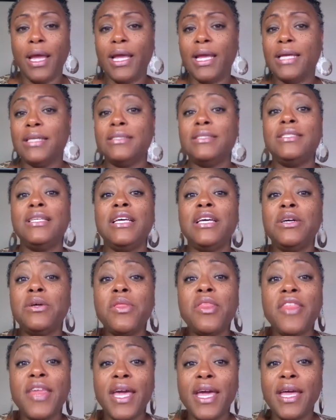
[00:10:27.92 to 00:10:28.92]
Until
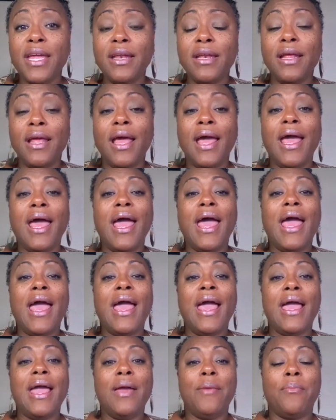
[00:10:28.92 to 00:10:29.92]
then,
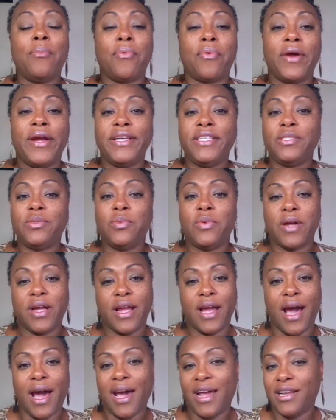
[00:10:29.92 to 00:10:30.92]
embrace what
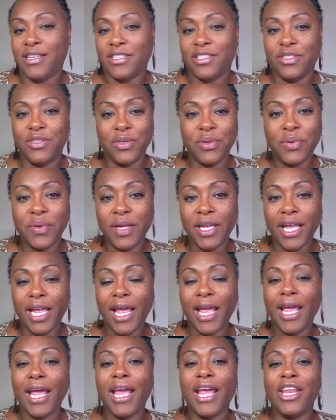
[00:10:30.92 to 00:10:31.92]
God is doing
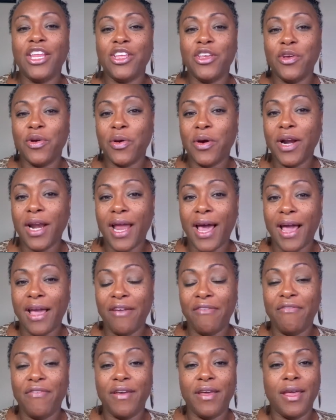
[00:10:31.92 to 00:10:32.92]
in your
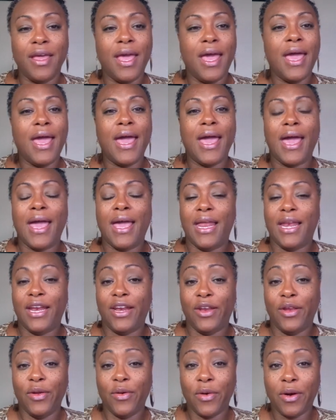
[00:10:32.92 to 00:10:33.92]
life and
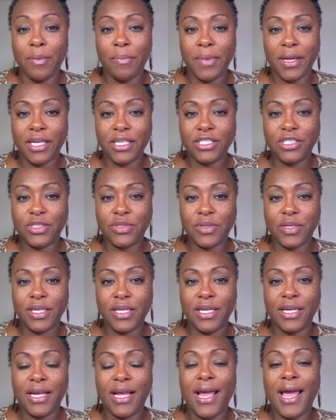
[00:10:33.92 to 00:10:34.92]
in your
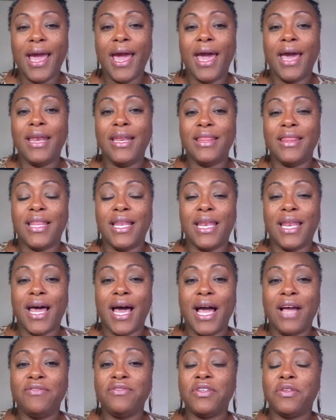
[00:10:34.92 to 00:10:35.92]
ministry and in the
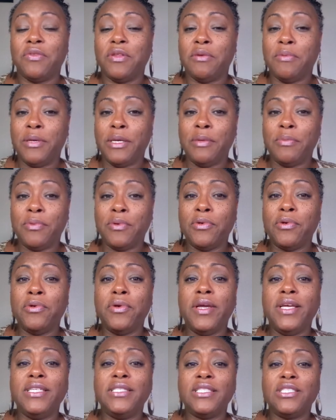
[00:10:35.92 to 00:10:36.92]
lives of the people who
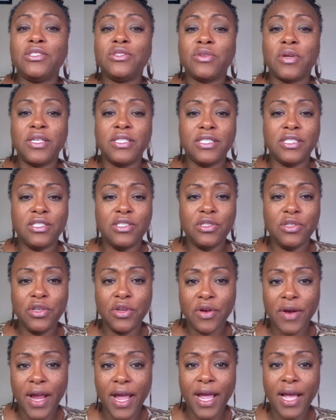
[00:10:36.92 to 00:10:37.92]
he's entrusted to
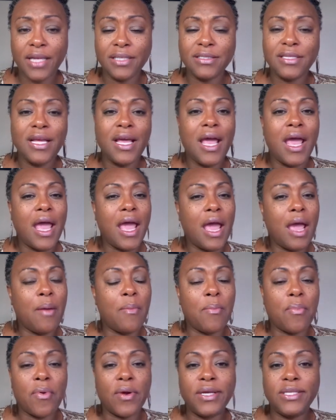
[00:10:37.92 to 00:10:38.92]
your hands.
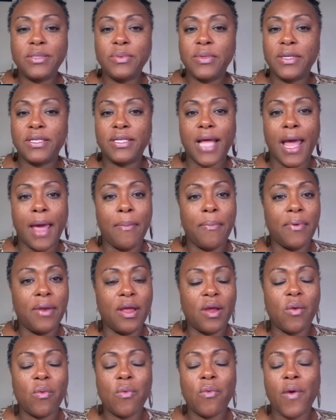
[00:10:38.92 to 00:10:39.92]
Embrace what's
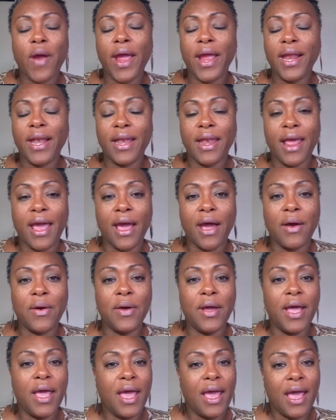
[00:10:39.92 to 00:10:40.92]
happening right now
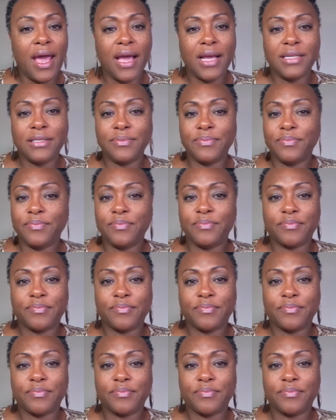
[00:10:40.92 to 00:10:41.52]
and